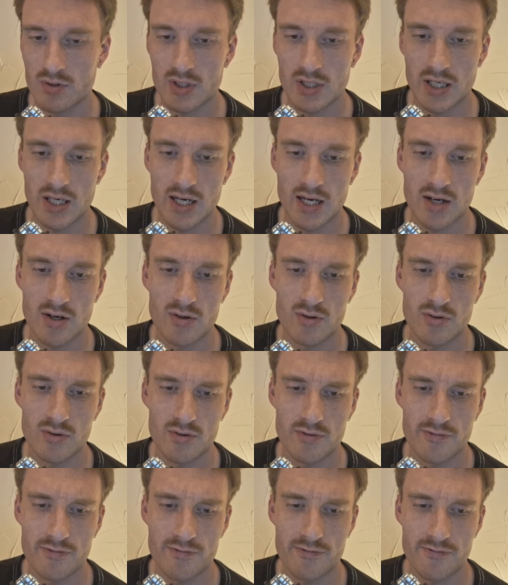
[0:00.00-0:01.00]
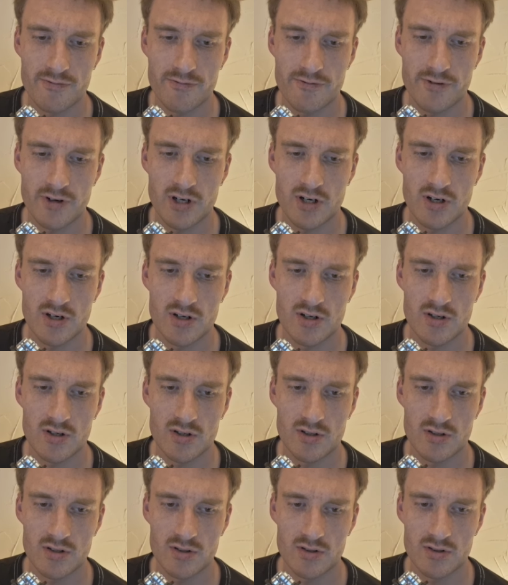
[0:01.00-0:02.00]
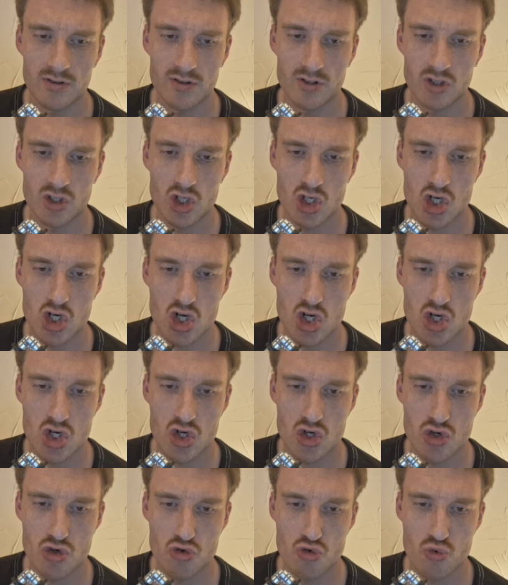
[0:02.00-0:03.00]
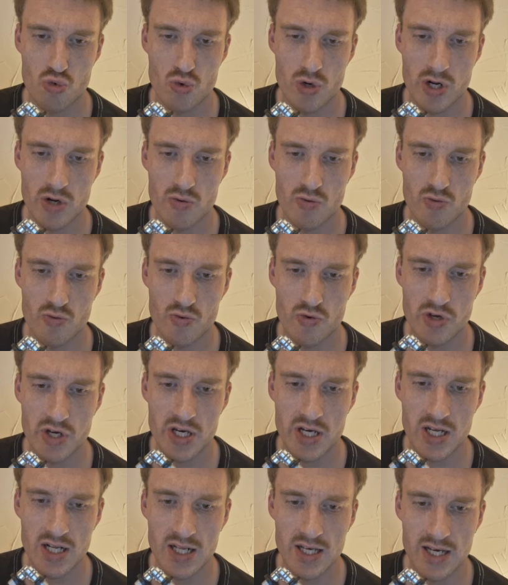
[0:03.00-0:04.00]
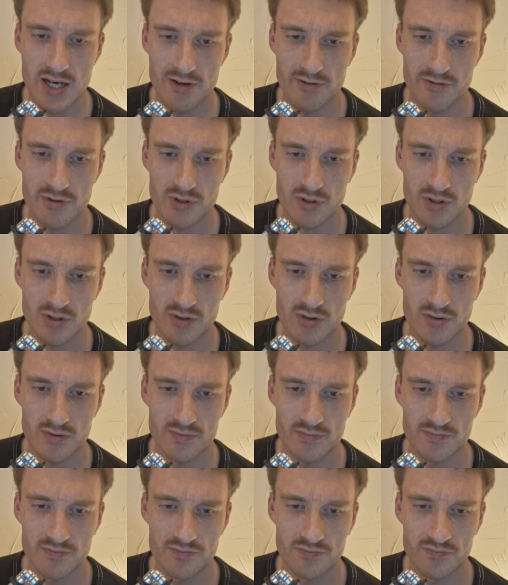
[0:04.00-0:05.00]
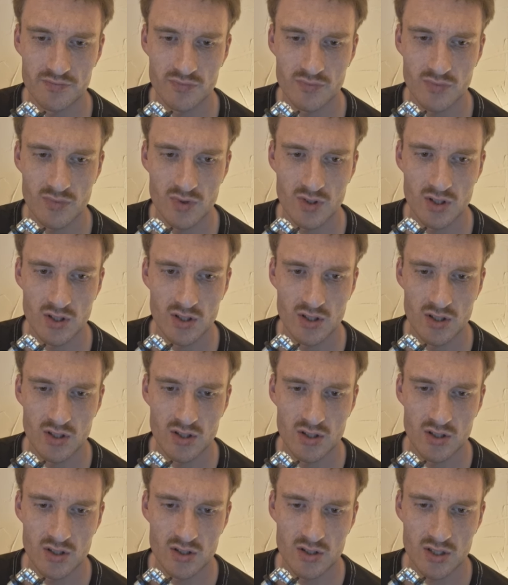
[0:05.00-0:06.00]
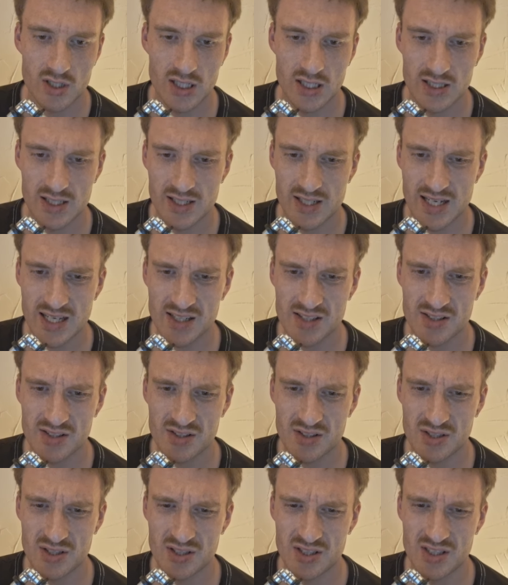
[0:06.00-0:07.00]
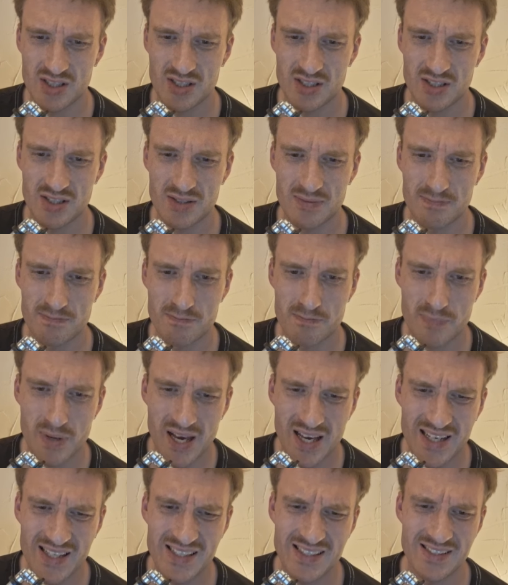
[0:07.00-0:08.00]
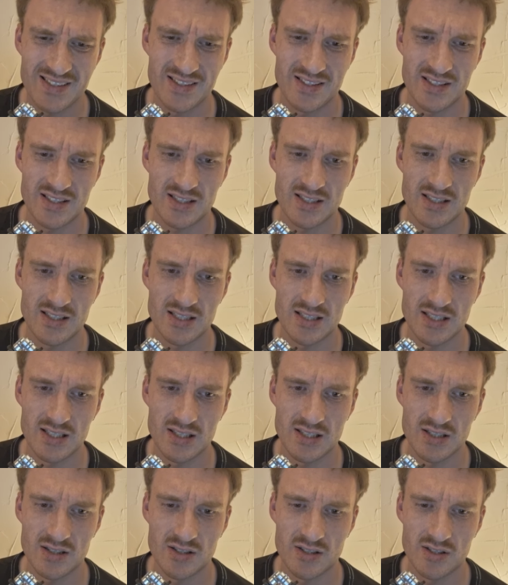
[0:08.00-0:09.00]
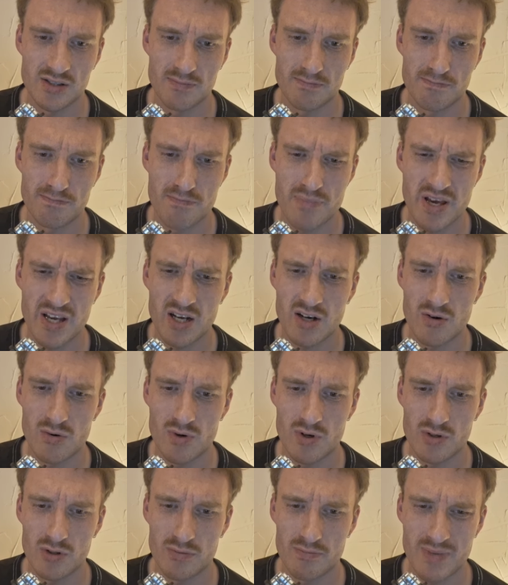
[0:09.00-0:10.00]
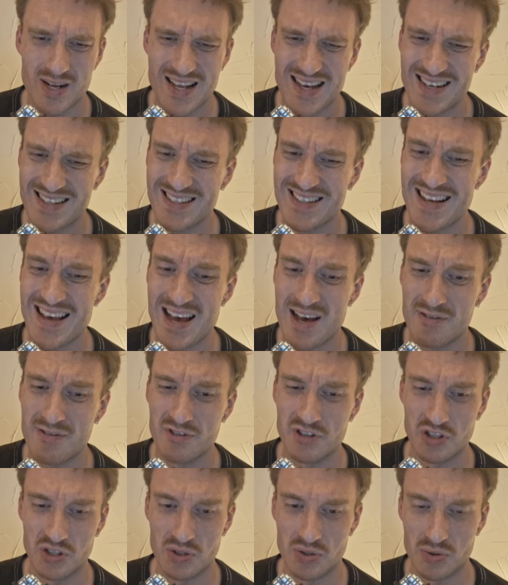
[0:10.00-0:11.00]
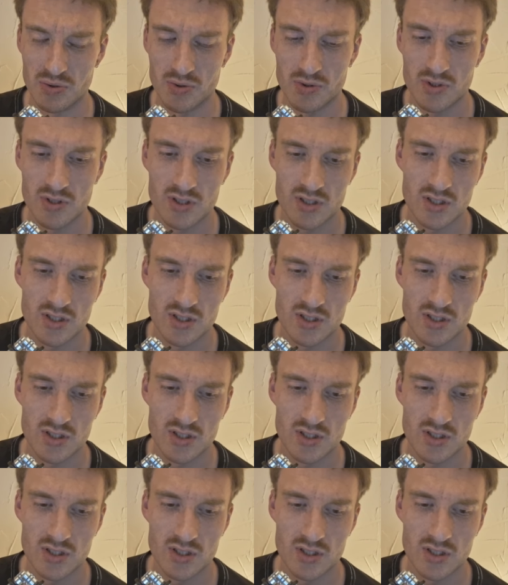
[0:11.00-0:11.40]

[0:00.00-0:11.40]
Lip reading: Okay, how far do we really have to go? Okay, the next turn is basically on a bigger road, Manhattan Avenue.